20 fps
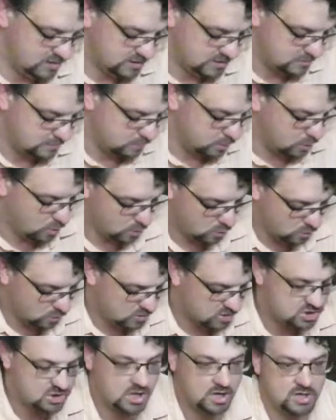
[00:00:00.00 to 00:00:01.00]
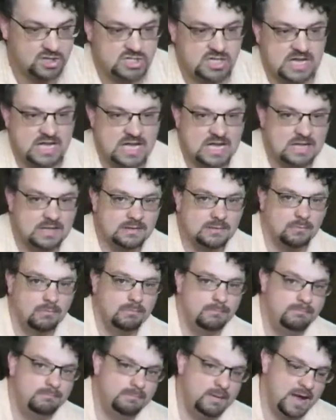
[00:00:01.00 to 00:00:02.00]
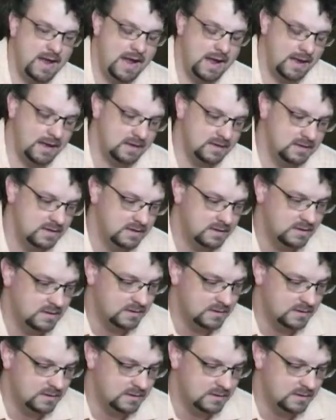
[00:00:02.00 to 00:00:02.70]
need to pull the charging handle back.